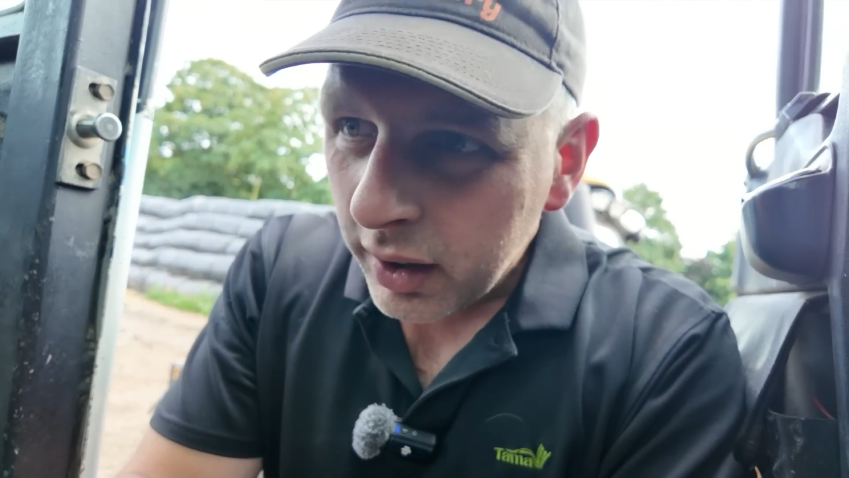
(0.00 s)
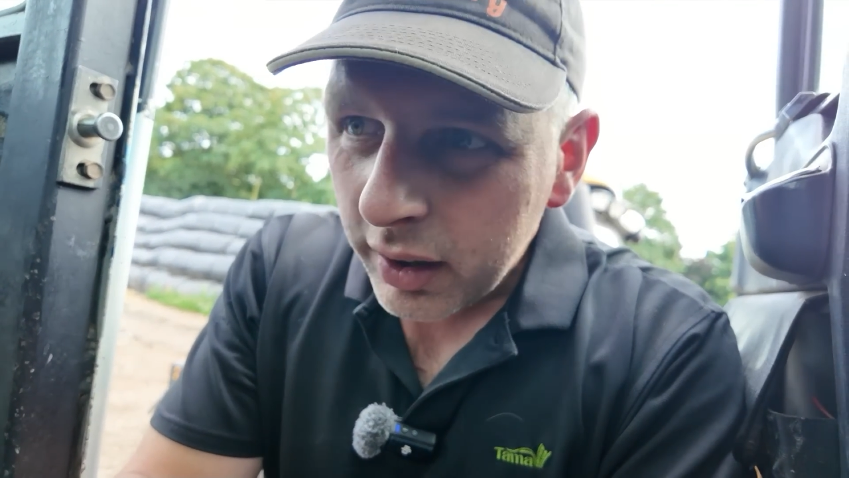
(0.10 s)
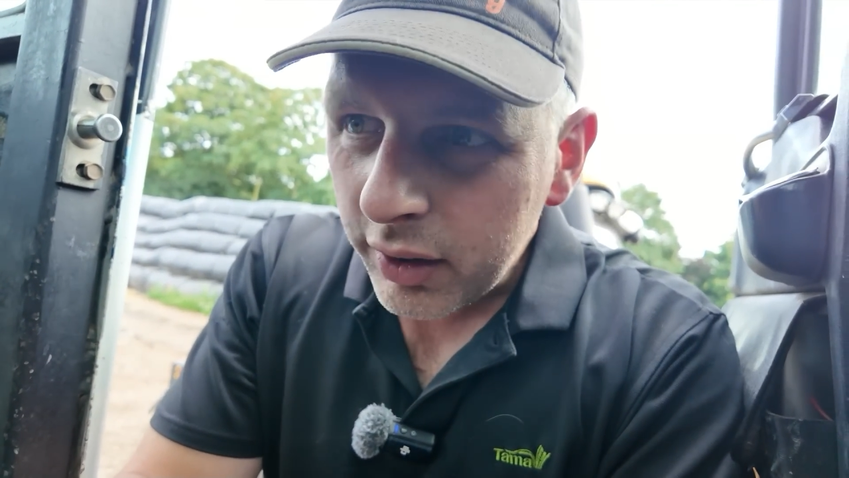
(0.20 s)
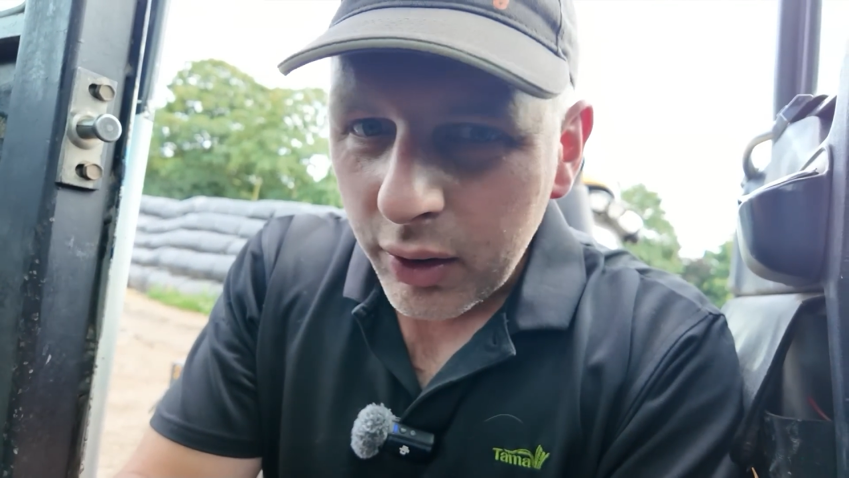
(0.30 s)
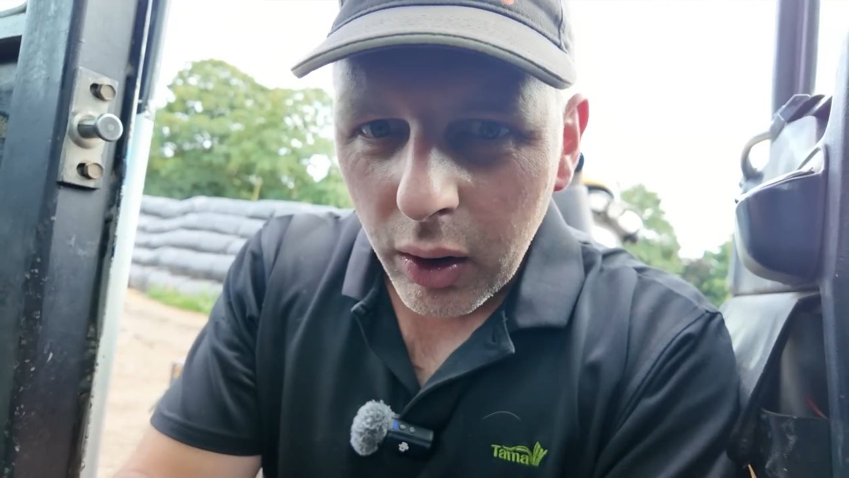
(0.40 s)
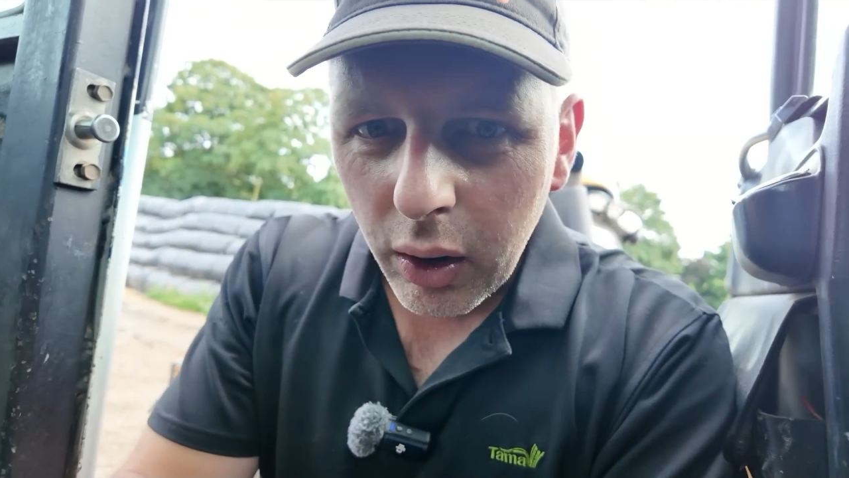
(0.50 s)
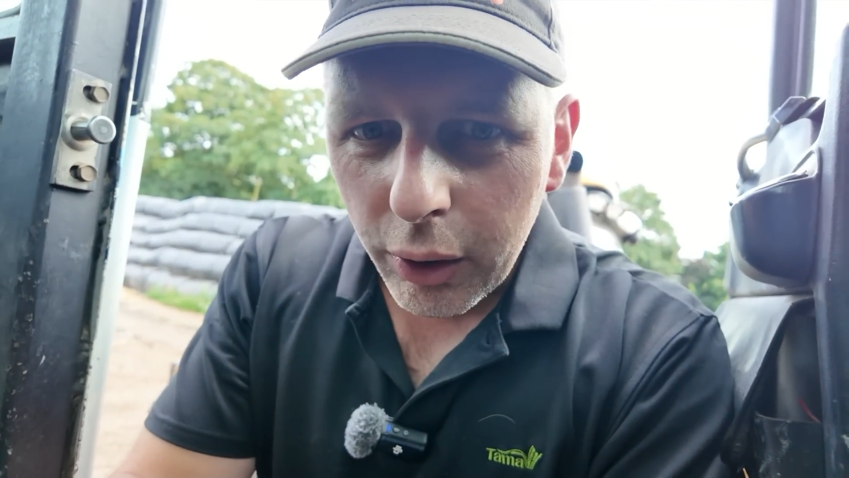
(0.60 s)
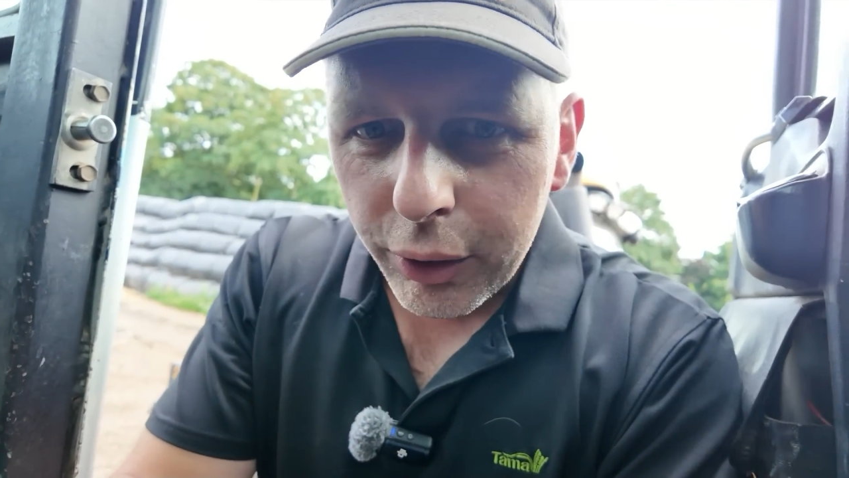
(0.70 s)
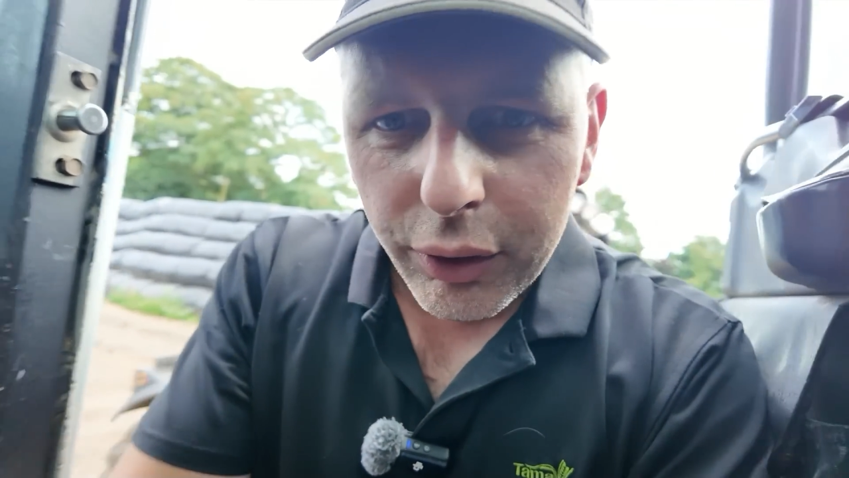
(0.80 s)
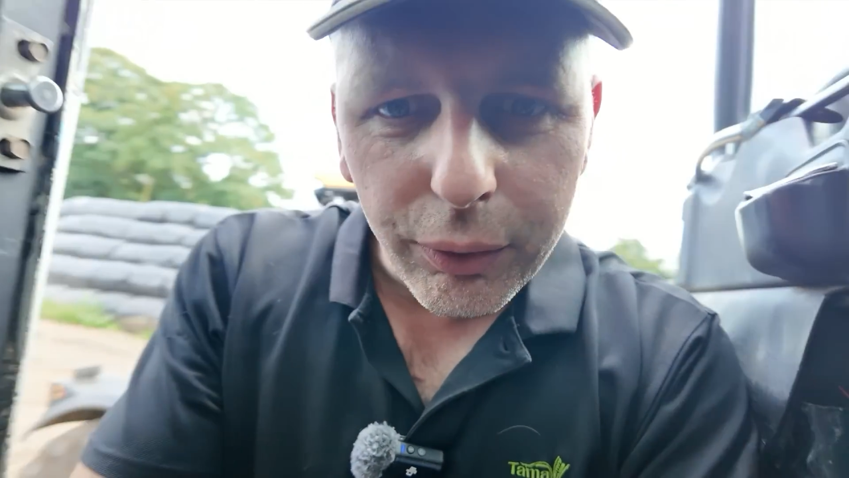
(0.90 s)
because it's got a
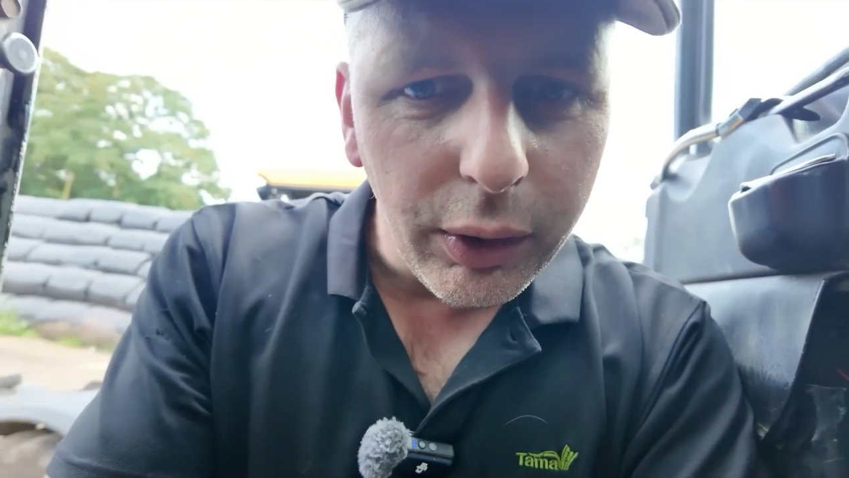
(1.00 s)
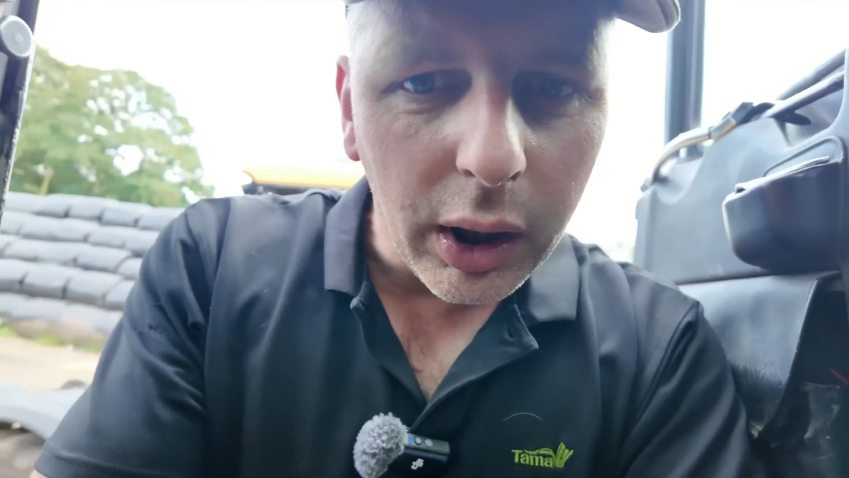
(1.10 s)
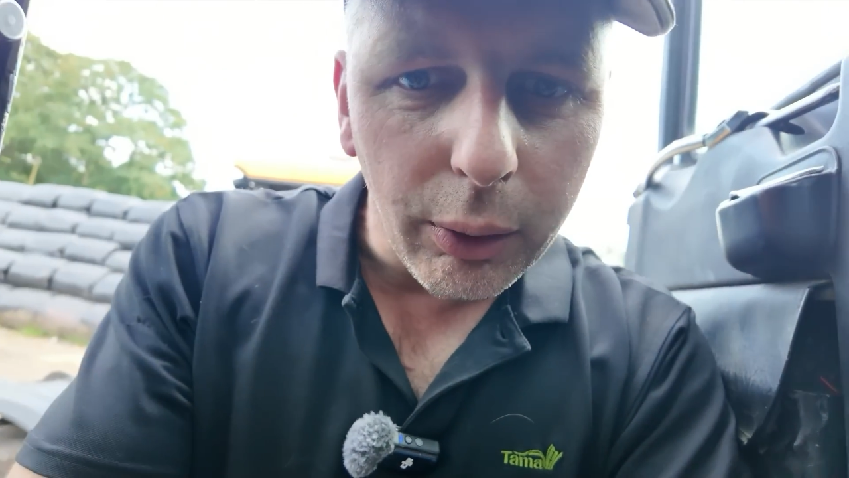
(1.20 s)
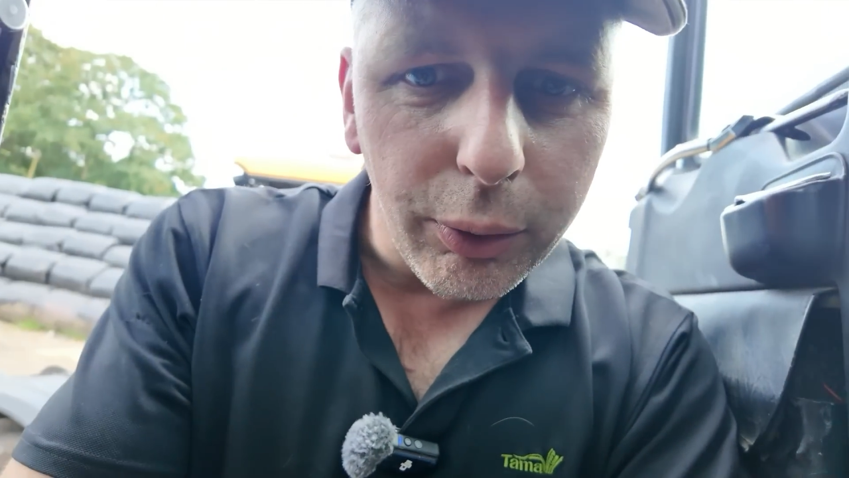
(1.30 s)
lot of, you know,